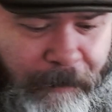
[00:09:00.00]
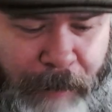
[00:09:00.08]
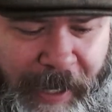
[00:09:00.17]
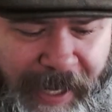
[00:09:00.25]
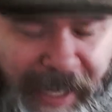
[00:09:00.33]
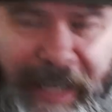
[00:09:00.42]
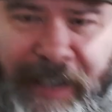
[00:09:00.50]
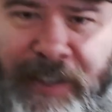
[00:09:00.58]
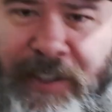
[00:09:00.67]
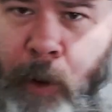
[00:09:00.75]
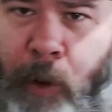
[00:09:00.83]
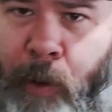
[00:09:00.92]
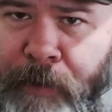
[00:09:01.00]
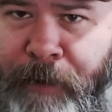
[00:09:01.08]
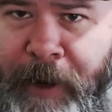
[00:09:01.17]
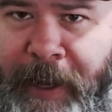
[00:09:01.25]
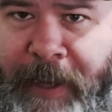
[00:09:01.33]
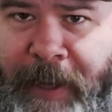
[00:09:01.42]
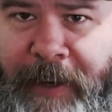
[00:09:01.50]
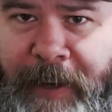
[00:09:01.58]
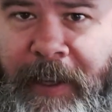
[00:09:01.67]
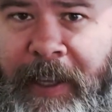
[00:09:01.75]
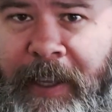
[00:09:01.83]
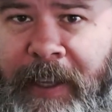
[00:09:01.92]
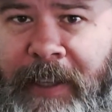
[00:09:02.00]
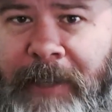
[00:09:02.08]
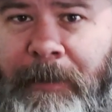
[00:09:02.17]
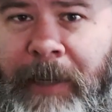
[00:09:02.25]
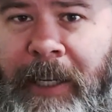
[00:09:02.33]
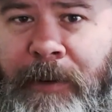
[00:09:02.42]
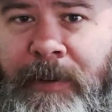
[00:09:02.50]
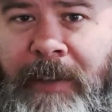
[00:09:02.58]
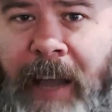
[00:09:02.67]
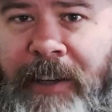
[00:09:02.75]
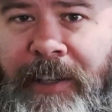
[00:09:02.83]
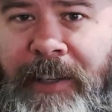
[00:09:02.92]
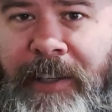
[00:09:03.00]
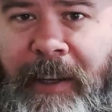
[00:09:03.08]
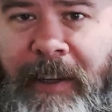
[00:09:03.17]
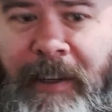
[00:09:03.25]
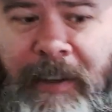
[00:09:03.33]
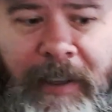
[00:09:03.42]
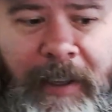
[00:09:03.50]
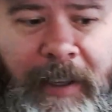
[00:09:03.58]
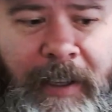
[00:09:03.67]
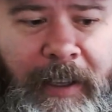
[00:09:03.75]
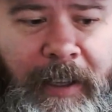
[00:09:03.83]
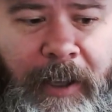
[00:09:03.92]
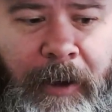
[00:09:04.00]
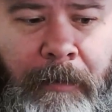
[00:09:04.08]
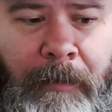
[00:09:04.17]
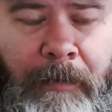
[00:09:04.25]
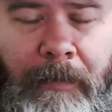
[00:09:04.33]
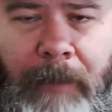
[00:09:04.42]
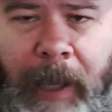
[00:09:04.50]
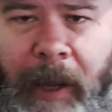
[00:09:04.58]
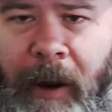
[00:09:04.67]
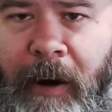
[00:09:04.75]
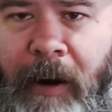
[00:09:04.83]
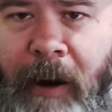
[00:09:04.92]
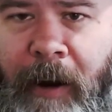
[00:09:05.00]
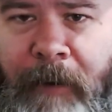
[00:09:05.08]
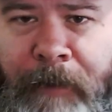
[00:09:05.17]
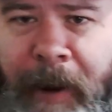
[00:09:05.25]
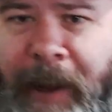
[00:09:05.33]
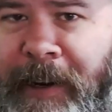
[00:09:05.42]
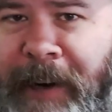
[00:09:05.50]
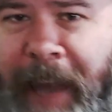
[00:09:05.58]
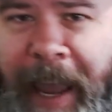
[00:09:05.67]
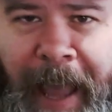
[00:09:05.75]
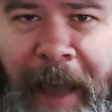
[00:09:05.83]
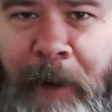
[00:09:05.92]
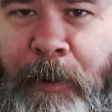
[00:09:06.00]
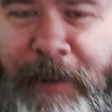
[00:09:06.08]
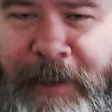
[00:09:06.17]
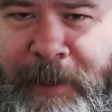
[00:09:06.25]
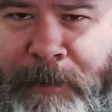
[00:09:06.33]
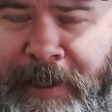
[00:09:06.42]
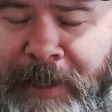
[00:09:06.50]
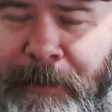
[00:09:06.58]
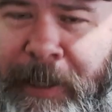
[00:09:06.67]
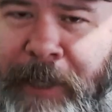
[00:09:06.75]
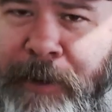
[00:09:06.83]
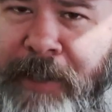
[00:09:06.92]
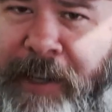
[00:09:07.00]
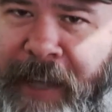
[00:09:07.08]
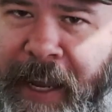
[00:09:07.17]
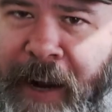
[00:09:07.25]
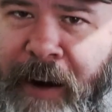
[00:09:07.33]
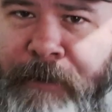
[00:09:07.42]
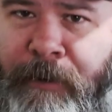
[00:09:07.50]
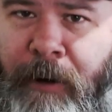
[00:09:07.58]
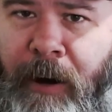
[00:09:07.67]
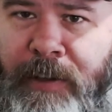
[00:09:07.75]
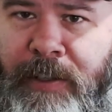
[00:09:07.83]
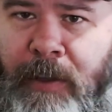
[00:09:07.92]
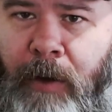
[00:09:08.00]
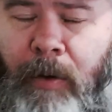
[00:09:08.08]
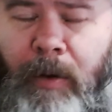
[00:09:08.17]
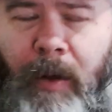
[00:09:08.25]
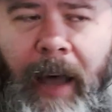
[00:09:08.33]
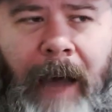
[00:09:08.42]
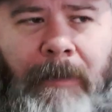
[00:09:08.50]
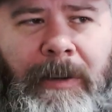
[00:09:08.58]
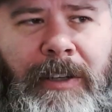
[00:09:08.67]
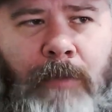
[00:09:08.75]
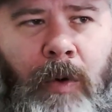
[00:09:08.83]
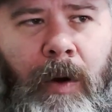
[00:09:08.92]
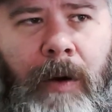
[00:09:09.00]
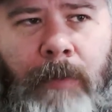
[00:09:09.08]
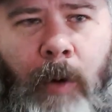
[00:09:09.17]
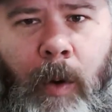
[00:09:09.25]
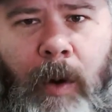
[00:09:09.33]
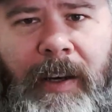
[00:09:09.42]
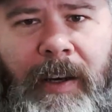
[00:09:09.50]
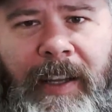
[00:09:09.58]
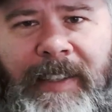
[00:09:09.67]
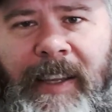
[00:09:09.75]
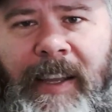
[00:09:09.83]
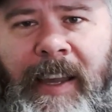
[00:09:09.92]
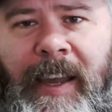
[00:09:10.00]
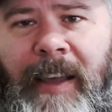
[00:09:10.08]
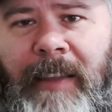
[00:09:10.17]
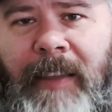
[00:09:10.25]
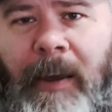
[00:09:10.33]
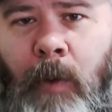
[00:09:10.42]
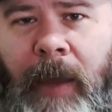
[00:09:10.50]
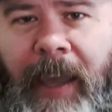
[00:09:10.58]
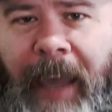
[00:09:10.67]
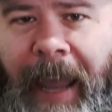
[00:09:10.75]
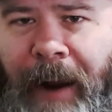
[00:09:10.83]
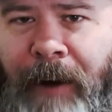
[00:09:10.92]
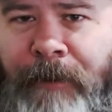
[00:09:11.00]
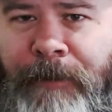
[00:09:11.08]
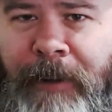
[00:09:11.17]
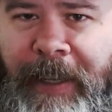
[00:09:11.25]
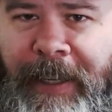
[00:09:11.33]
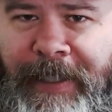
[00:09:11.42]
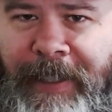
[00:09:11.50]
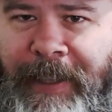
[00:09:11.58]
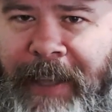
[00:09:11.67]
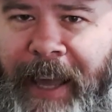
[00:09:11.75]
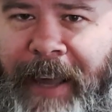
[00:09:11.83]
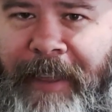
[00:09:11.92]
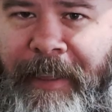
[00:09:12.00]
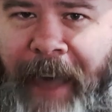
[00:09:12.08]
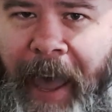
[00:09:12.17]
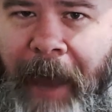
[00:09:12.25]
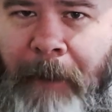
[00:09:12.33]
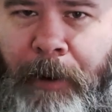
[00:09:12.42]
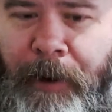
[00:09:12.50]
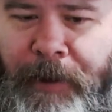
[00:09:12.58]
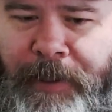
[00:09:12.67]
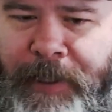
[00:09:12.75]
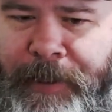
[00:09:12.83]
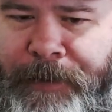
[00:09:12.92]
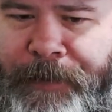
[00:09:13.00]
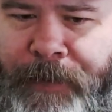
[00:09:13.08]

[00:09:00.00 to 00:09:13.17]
picking a soul friend, somebody who's not just going to, be our friend and hang out with us, but somebody who's going to care for our soul, how much more important is it that we carefully select that person?